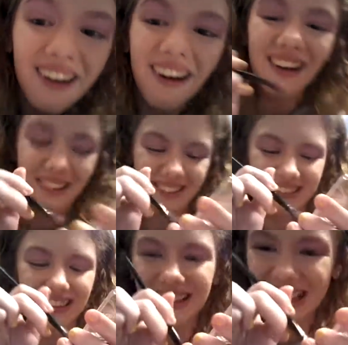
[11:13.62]
Ah,
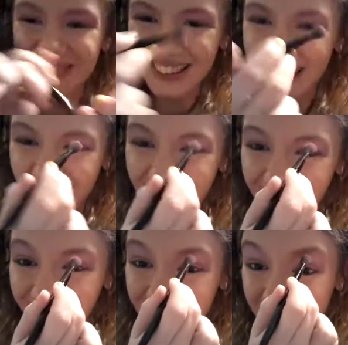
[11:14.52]
let me know.
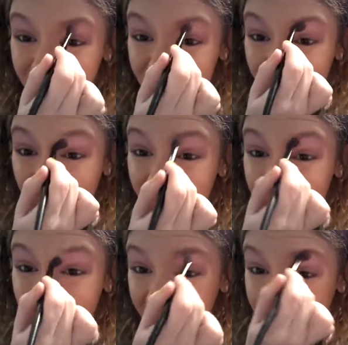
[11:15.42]
Let me know how you
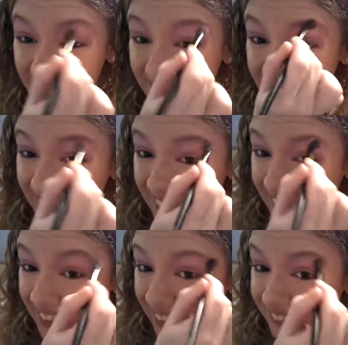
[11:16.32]
liking
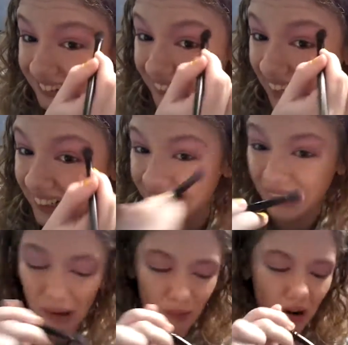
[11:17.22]
it. So now you know
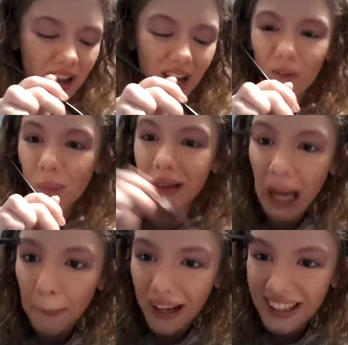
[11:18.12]
what what, what
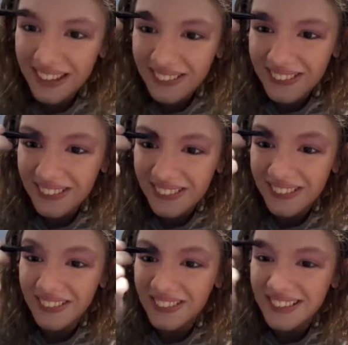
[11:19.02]
makeup I
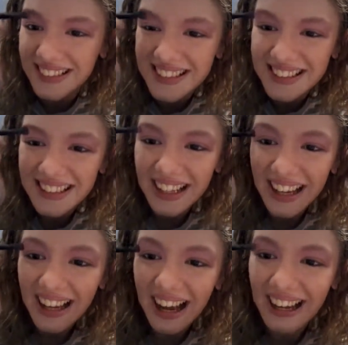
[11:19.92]
use.
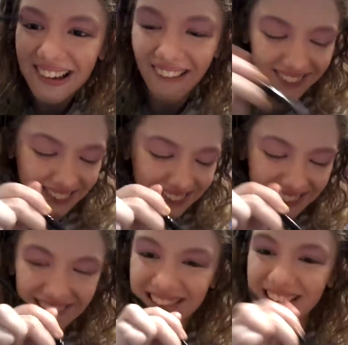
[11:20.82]
That's called good
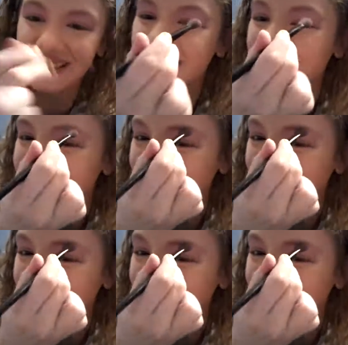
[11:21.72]
nosing.